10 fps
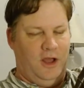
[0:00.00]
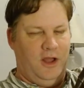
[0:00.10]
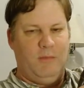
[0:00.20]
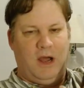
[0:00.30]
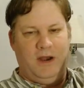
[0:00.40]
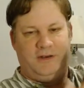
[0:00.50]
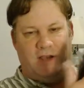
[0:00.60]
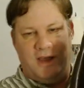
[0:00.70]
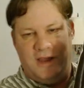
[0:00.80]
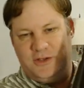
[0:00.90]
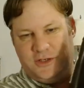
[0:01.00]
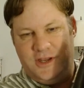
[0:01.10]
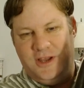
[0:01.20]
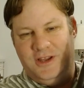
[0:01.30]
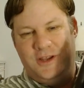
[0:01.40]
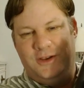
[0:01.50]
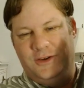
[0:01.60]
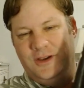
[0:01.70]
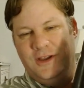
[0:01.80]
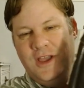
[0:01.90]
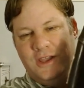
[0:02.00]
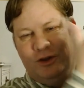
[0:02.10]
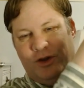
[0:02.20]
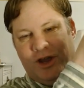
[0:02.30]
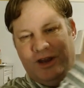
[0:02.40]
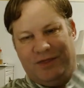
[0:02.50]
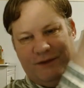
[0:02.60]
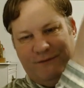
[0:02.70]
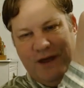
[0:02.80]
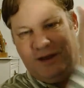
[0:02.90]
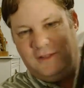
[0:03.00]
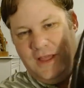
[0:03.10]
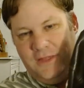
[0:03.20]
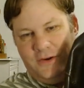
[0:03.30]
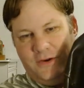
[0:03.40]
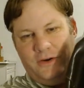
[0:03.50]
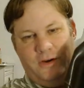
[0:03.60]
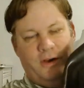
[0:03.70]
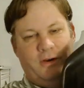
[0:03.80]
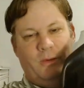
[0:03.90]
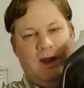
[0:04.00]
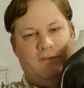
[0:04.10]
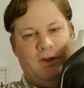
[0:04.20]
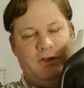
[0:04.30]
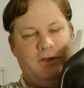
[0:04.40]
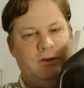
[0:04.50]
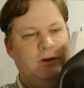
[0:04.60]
unmonetized, you can get the fake leather. Here we have a